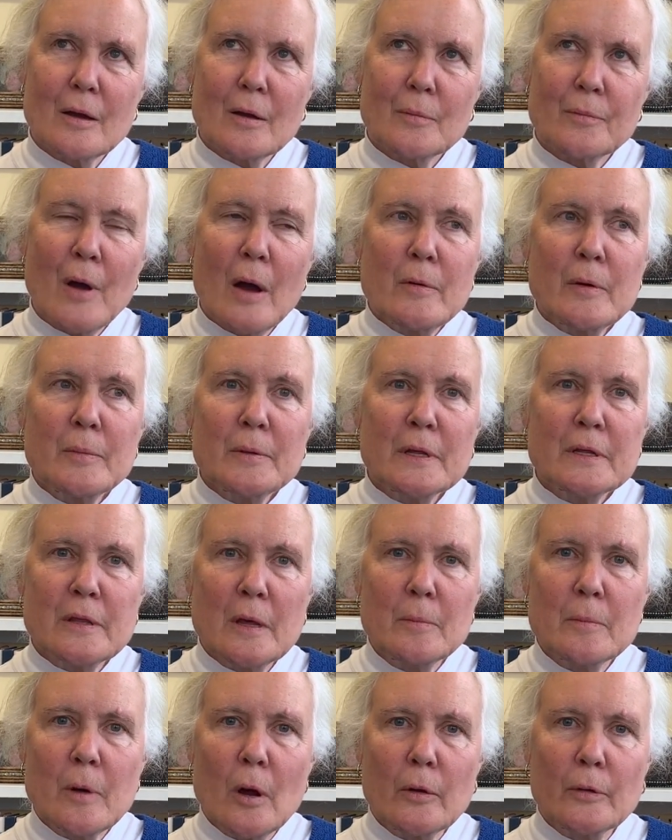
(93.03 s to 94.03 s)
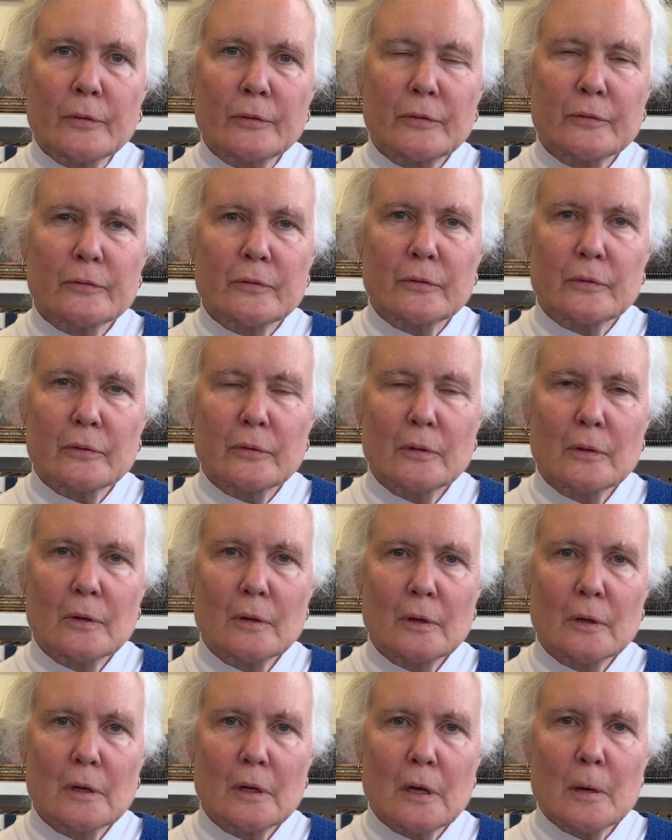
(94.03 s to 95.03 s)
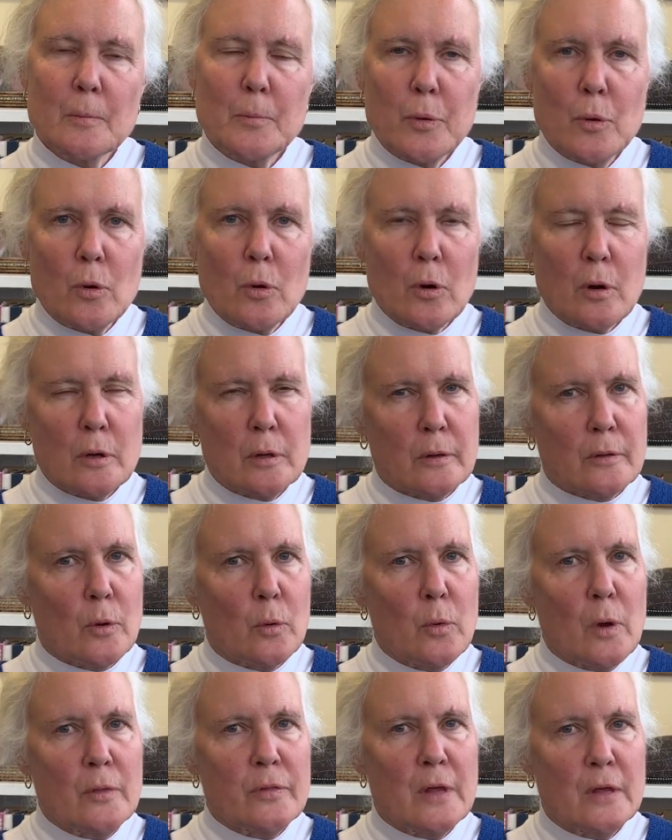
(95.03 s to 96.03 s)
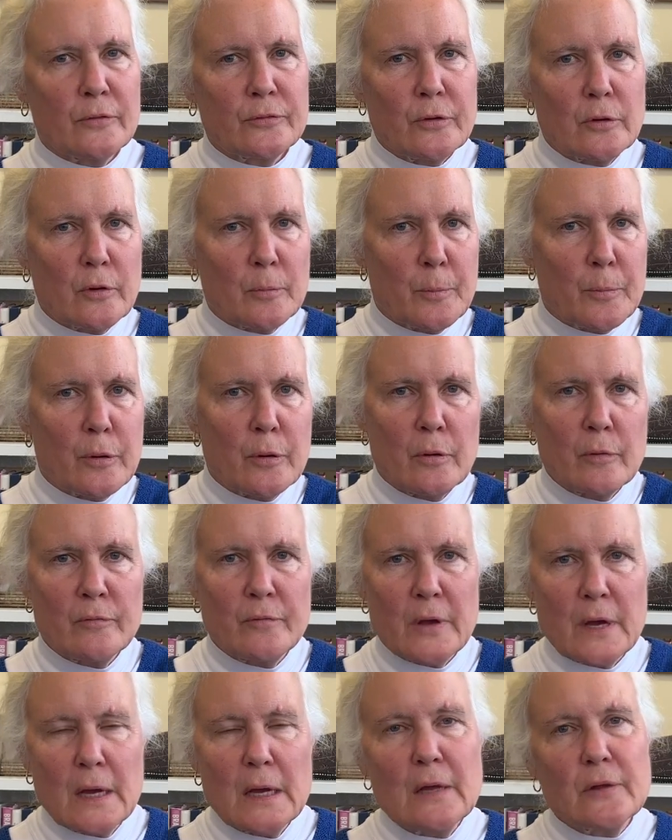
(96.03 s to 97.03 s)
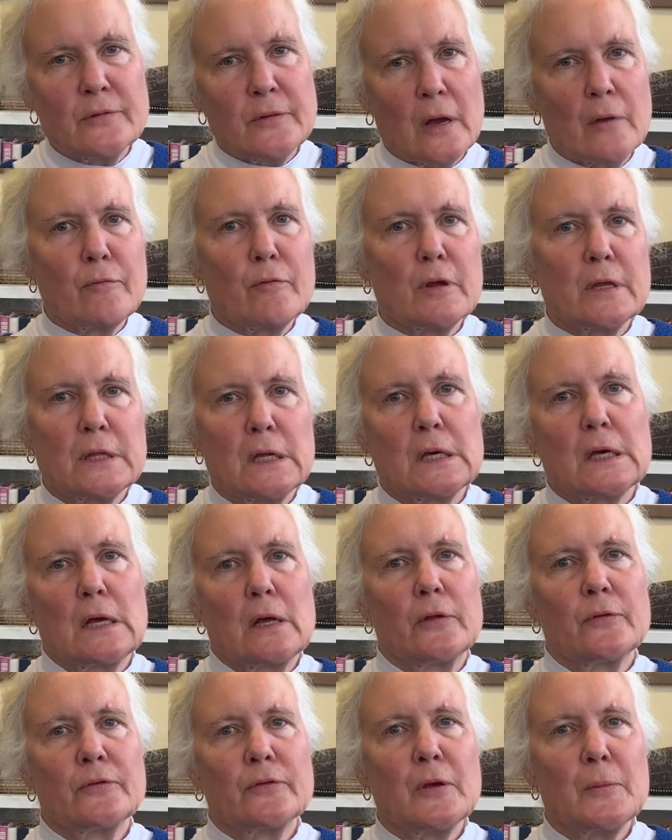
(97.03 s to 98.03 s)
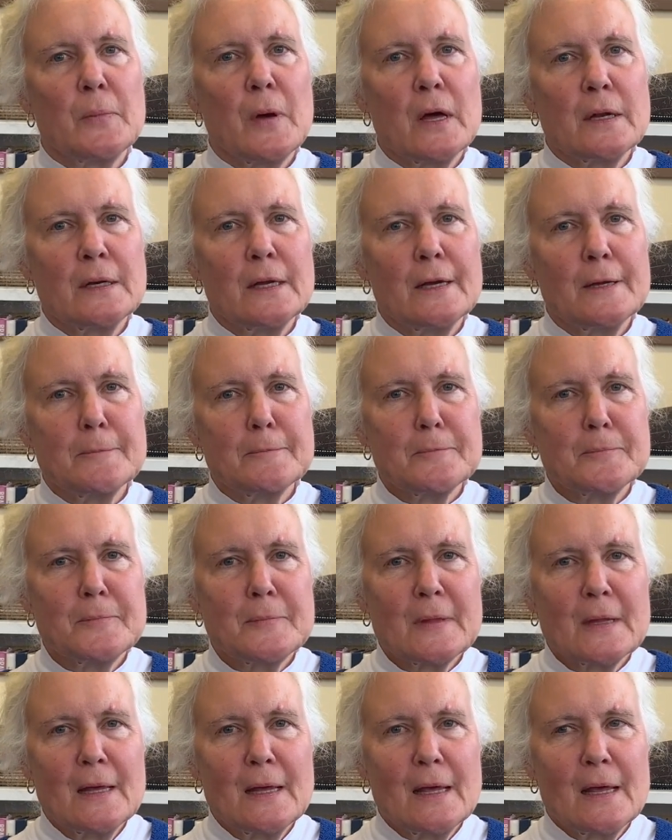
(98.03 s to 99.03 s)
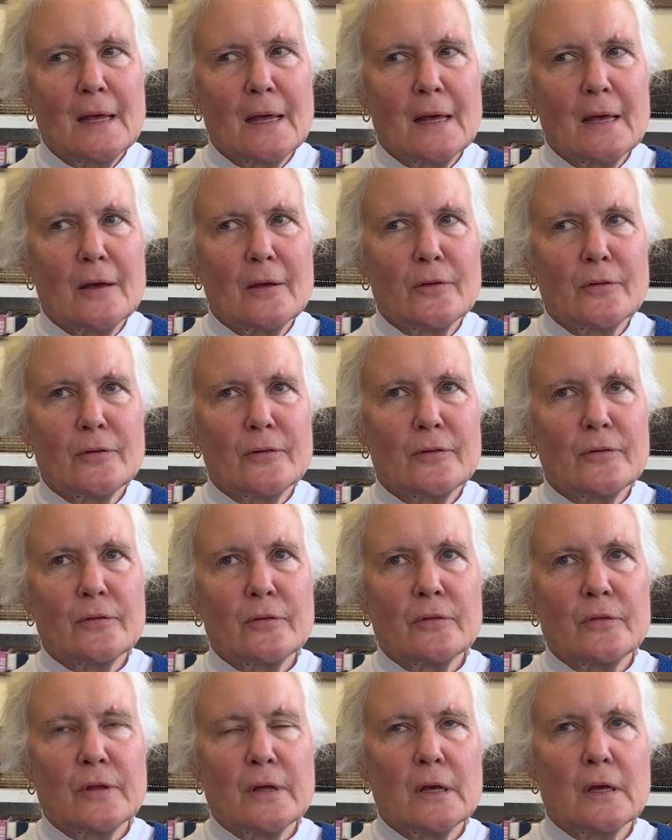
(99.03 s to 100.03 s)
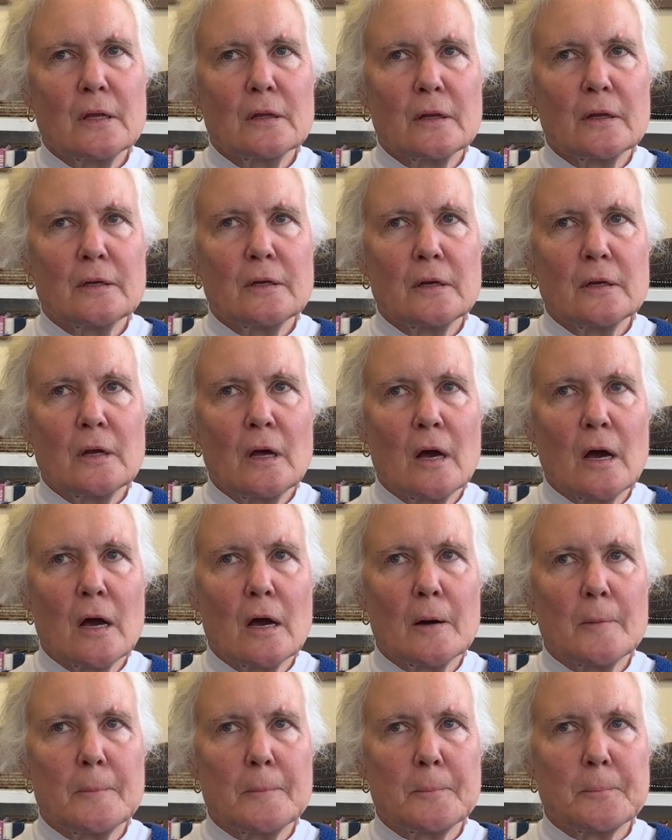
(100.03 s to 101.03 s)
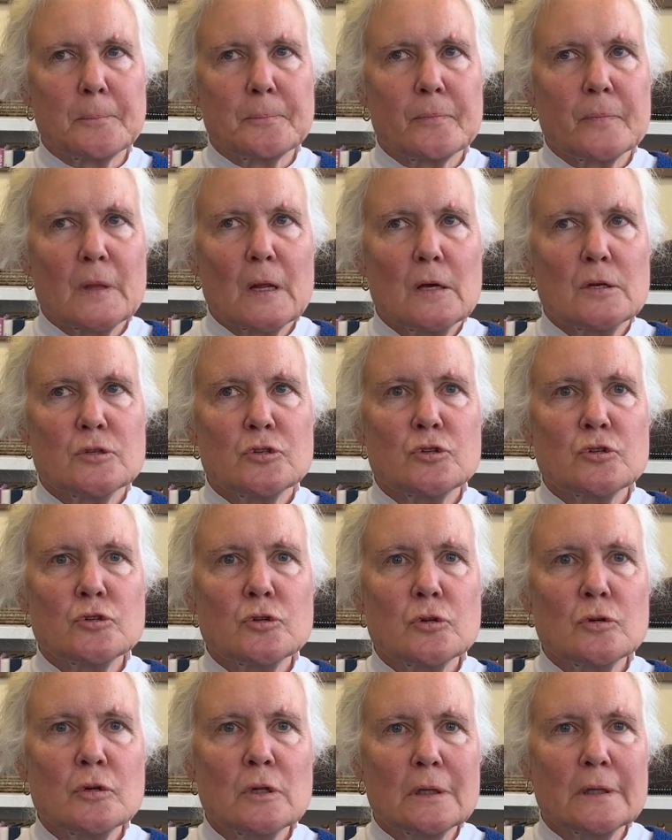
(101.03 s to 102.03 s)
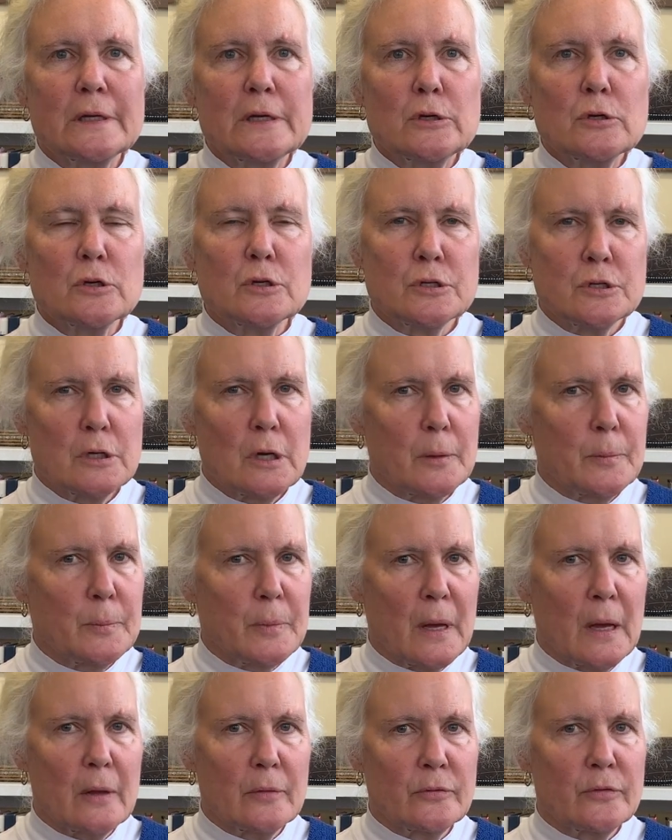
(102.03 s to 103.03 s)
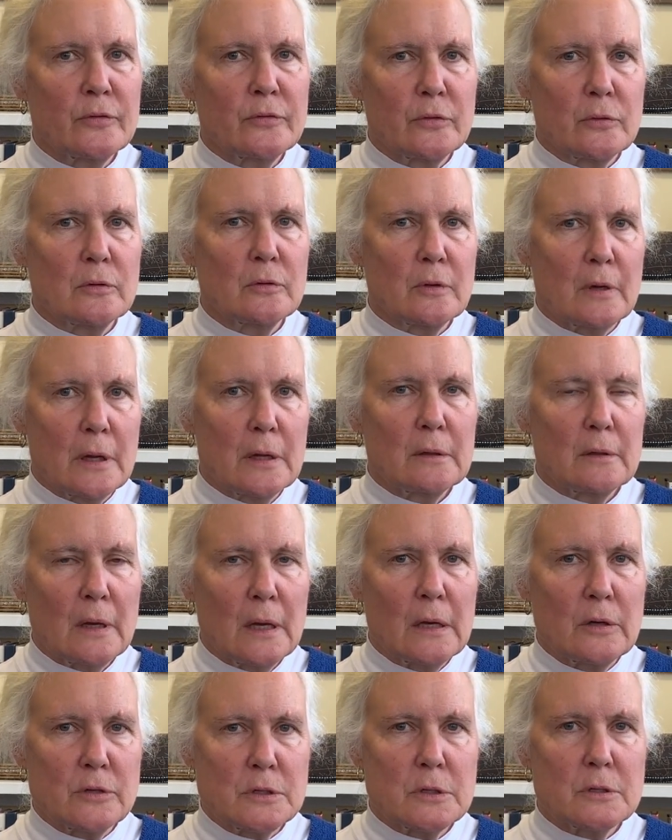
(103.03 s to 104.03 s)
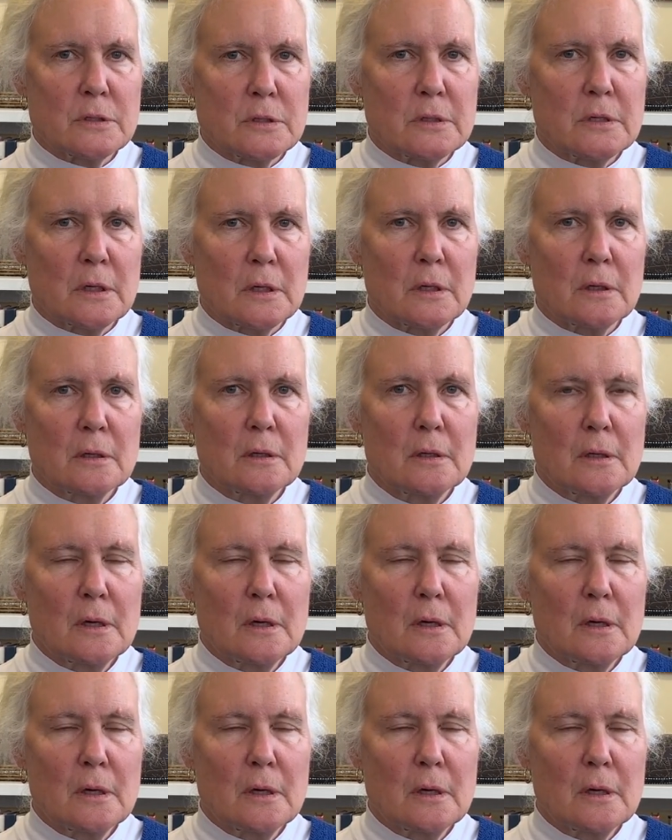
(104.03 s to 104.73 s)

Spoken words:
Probably the most important, the one that sort of pervades everything else at Putney, is the student leadership and student agency,